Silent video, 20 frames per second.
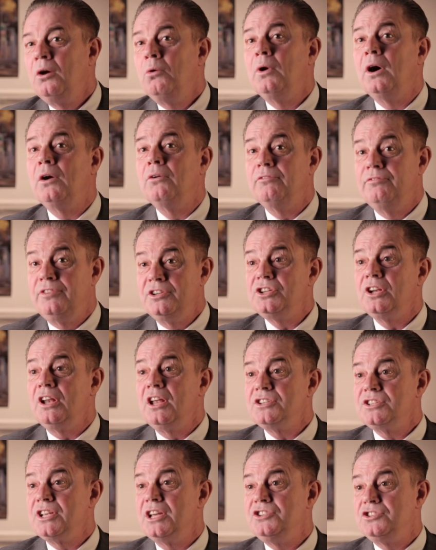Well,
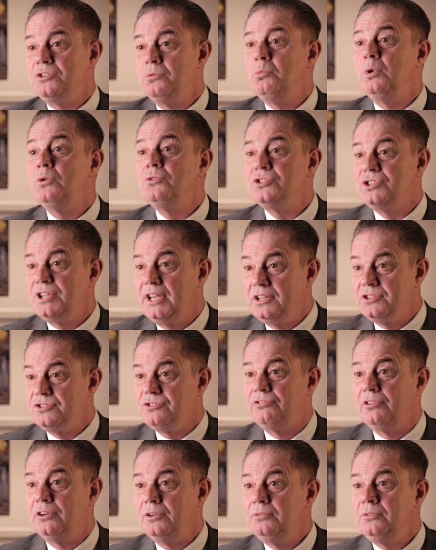visualisation will see us
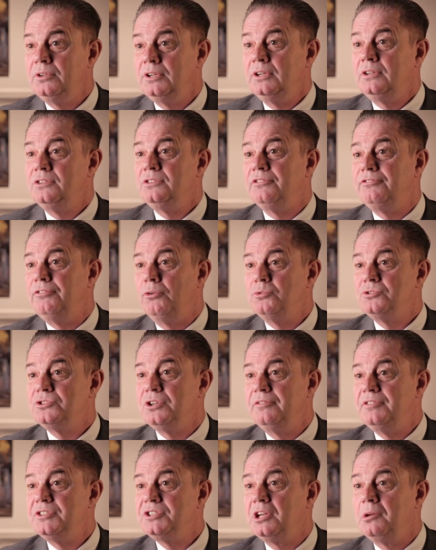through to full
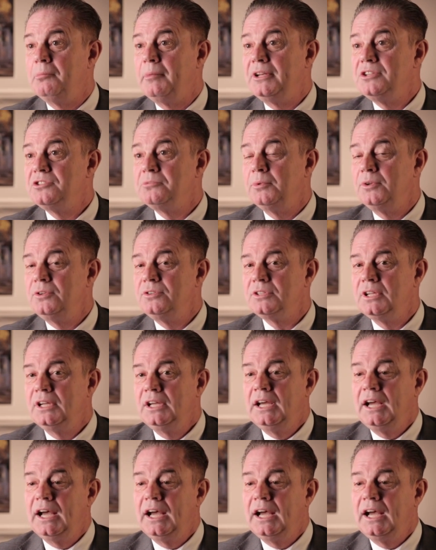service commencement,